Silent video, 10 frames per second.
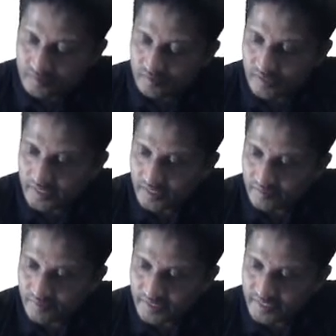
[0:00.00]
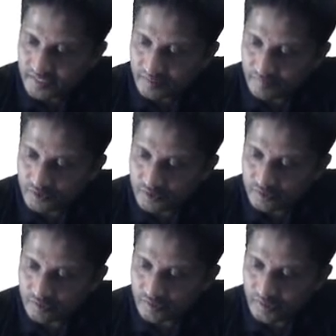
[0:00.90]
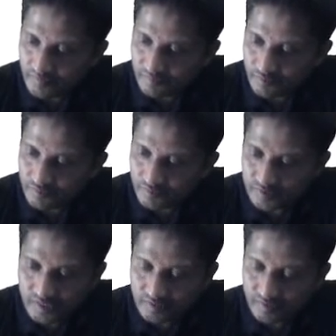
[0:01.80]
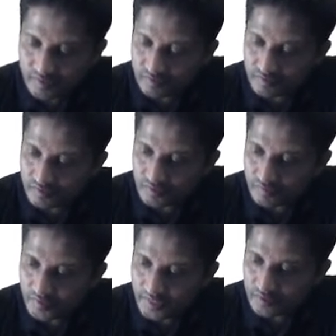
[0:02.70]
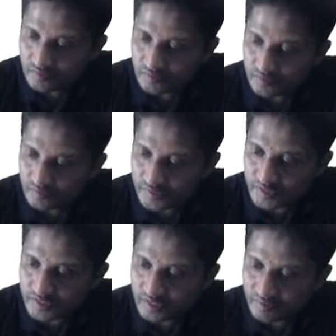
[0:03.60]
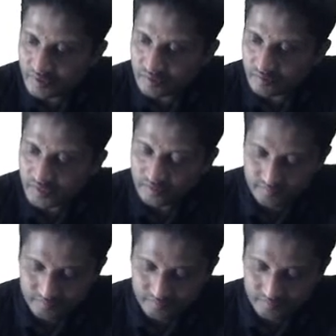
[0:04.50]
Right, if I take suppose 2, f of 2 is equal to 2 by 2 which is equal to 1.